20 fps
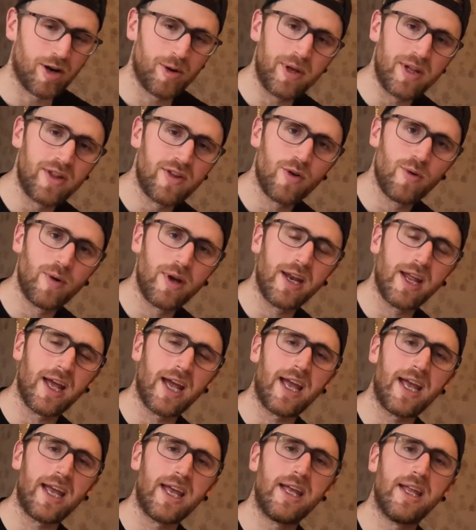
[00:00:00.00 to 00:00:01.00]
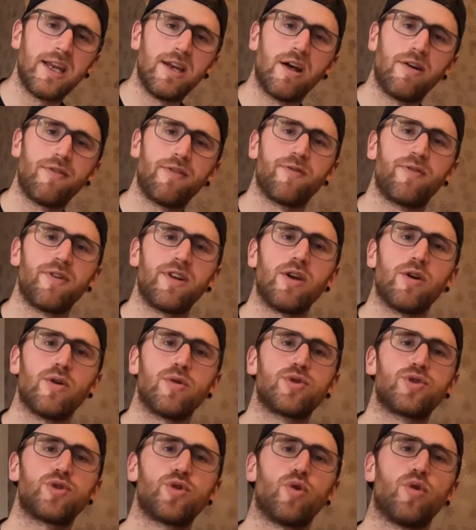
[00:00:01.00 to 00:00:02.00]
to be doing another video
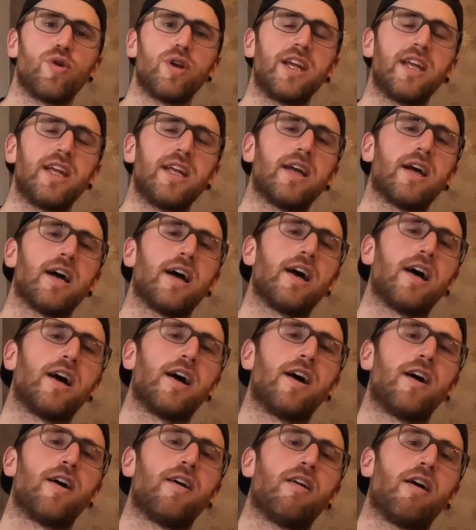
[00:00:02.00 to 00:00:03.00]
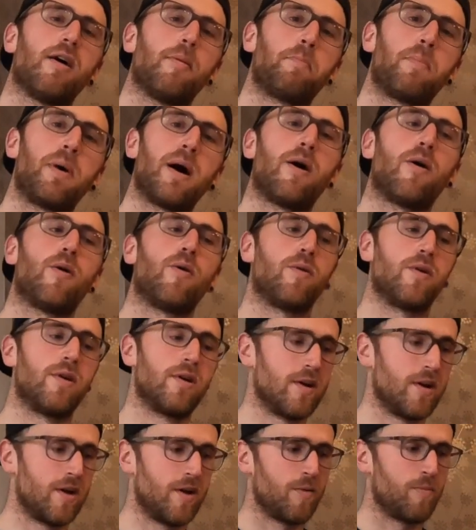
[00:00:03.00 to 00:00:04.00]
shortly about
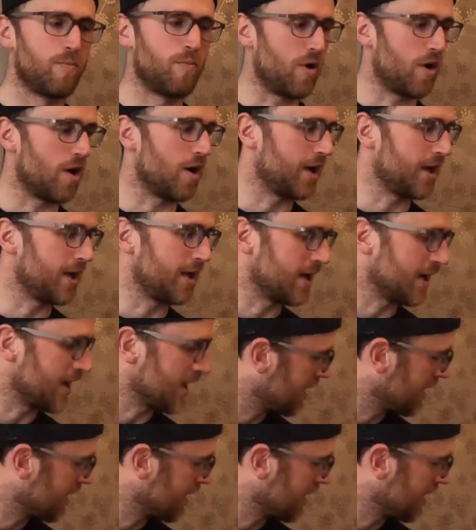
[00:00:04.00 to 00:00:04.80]
my